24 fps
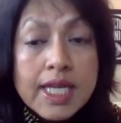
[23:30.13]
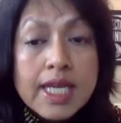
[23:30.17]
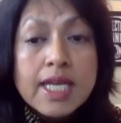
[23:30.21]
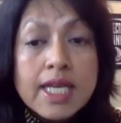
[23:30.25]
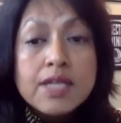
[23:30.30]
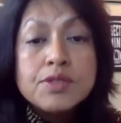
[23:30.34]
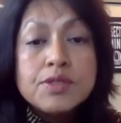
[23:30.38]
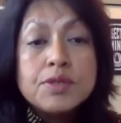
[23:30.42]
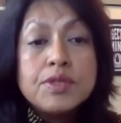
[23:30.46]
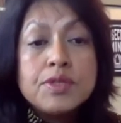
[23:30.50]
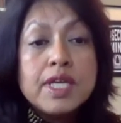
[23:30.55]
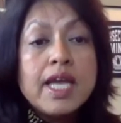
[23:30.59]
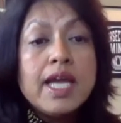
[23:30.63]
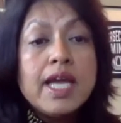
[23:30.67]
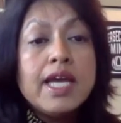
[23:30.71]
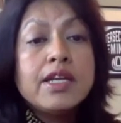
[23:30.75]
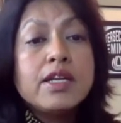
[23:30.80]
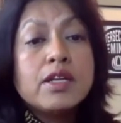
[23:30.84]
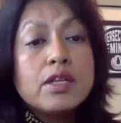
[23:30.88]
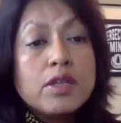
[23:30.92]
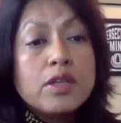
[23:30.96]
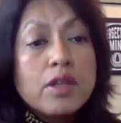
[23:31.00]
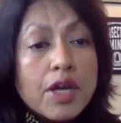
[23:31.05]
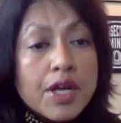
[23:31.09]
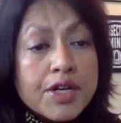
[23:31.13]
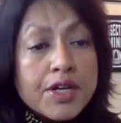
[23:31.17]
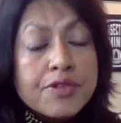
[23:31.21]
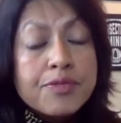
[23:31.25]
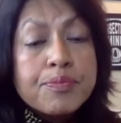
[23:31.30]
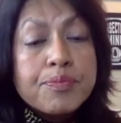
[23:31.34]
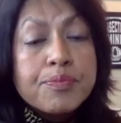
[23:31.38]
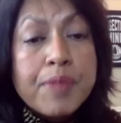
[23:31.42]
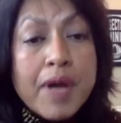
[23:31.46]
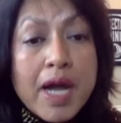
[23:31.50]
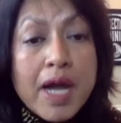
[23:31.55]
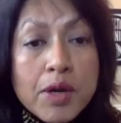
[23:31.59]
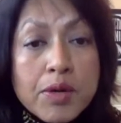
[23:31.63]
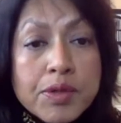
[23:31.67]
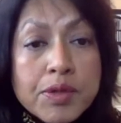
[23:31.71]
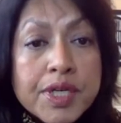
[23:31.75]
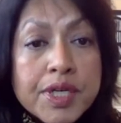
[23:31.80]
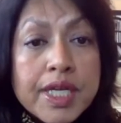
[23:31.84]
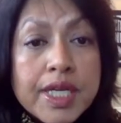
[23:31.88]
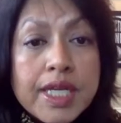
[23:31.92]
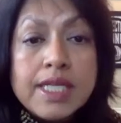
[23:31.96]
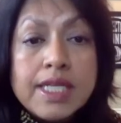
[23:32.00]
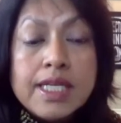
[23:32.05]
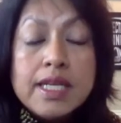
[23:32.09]
So they had a lot of power
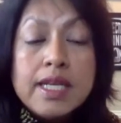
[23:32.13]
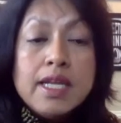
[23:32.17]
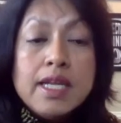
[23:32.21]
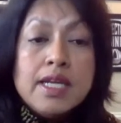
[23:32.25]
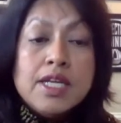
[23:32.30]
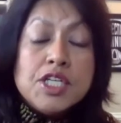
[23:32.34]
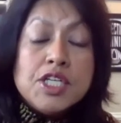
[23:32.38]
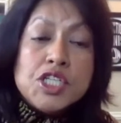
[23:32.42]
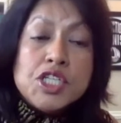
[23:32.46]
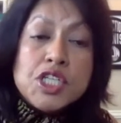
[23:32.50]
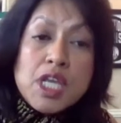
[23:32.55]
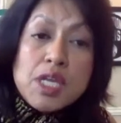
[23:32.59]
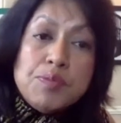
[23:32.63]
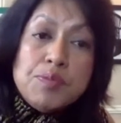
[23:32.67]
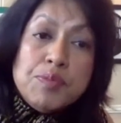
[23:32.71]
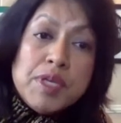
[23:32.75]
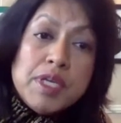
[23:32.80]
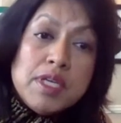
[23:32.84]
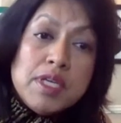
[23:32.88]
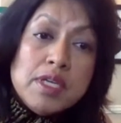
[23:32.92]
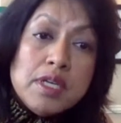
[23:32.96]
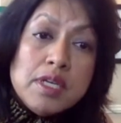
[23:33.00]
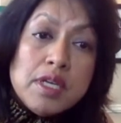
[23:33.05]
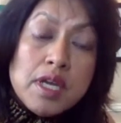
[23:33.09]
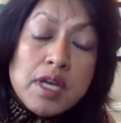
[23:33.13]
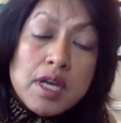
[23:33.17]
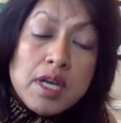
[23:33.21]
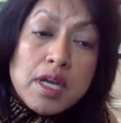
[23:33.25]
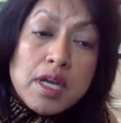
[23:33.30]
in shaping